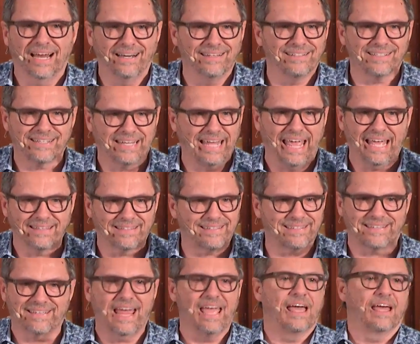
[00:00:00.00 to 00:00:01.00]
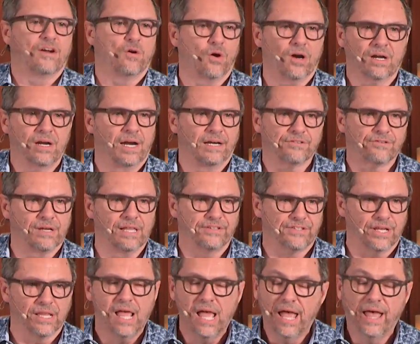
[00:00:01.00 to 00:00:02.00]
I just can't stand organized
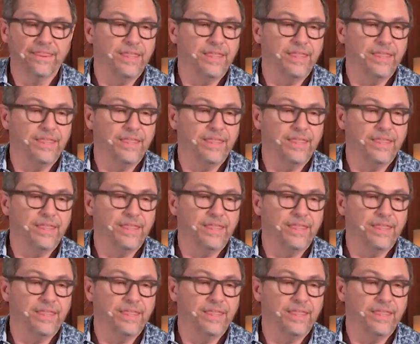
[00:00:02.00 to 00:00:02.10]
religion."